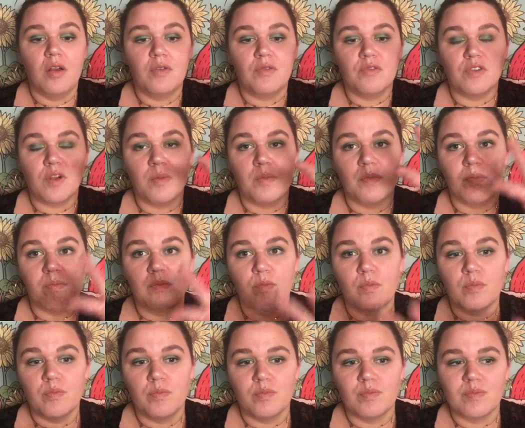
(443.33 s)

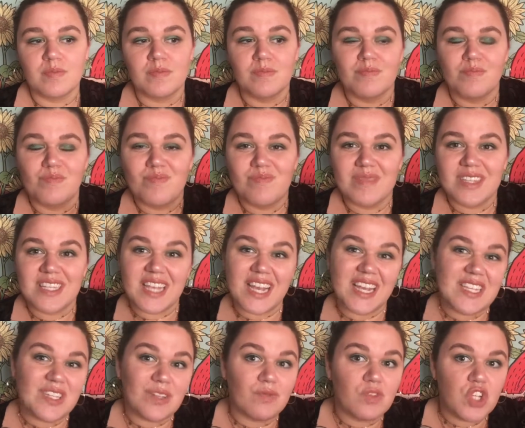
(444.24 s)
from
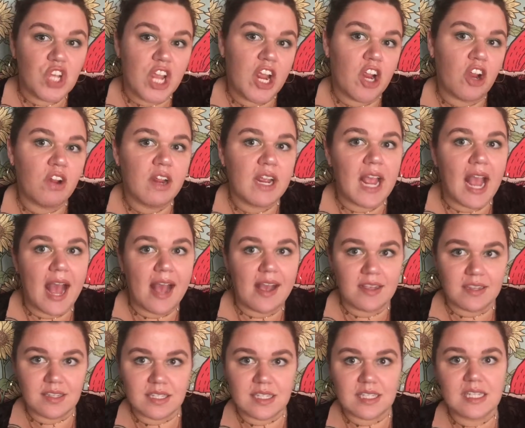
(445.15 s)
Slice of
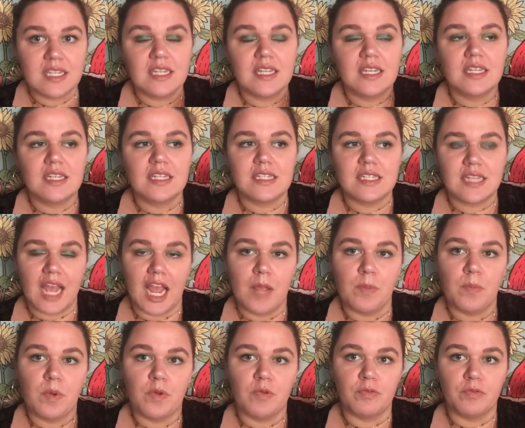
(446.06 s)
Cherry-esque
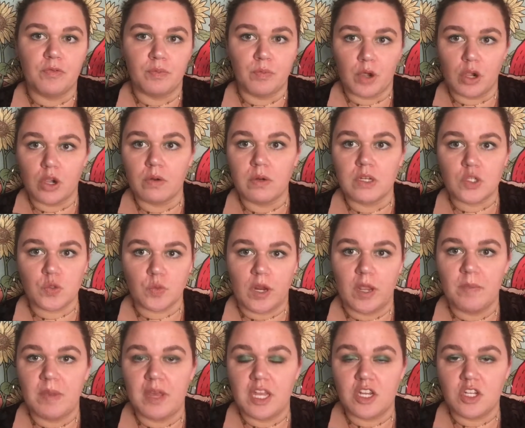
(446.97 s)
type of murderous
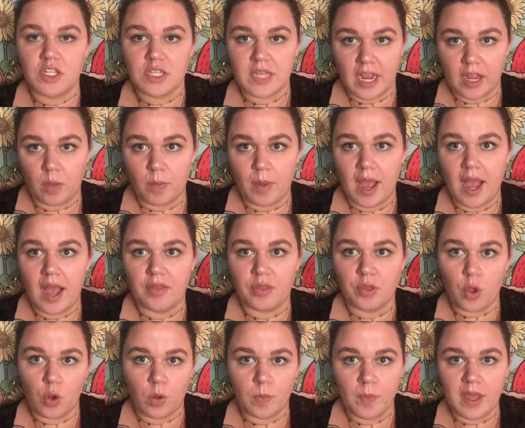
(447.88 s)
rampage, psychopath,
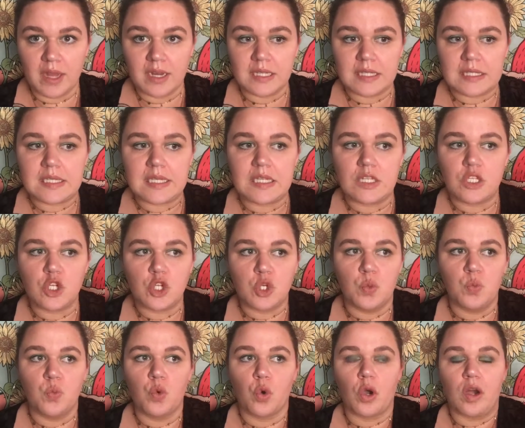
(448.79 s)
codependency to
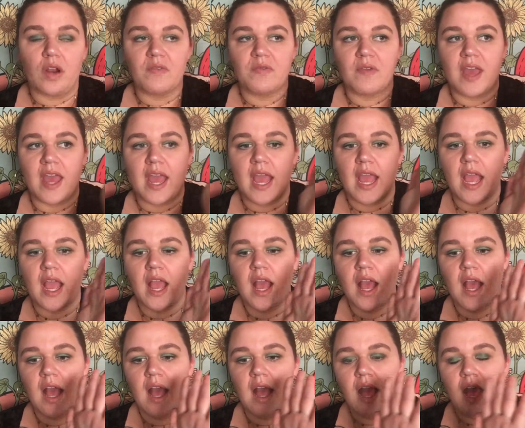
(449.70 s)
more of a
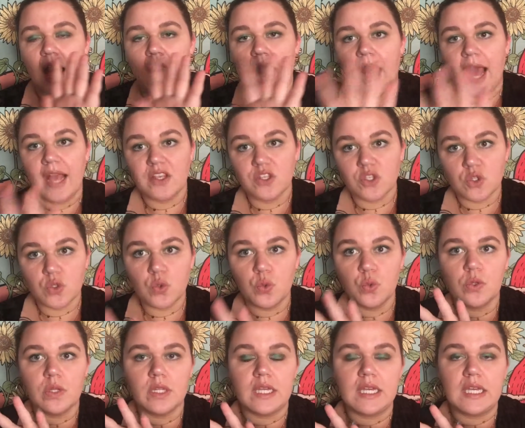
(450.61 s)
high
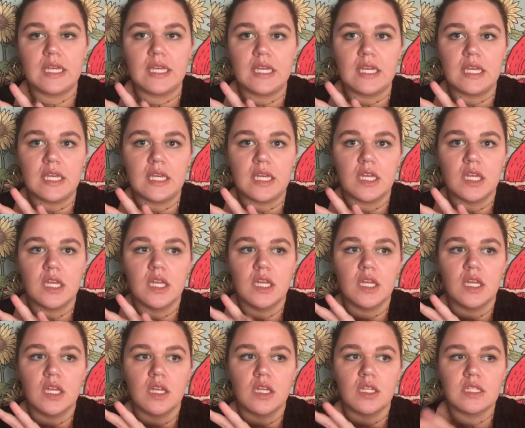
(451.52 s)
school-y
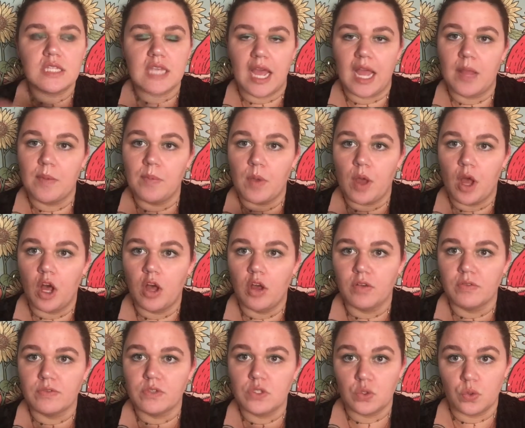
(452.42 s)
type
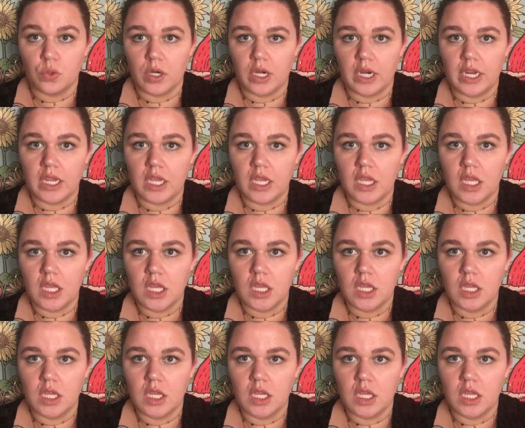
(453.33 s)
of story.